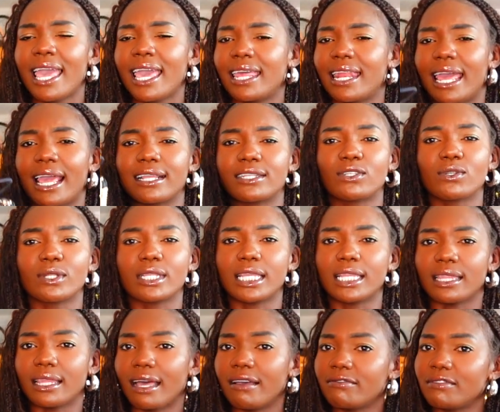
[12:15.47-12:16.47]
and I actually
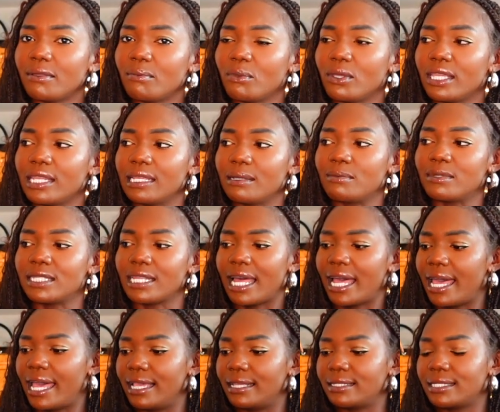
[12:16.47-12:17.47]
love the medium
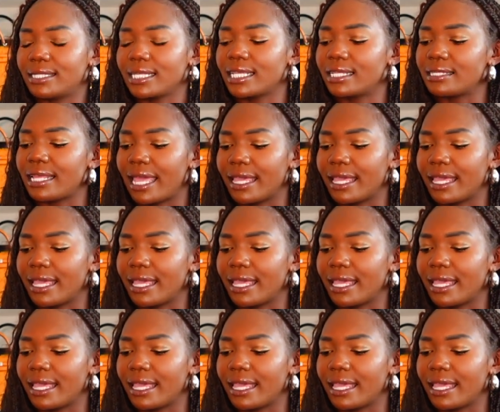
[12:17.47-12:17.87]
size because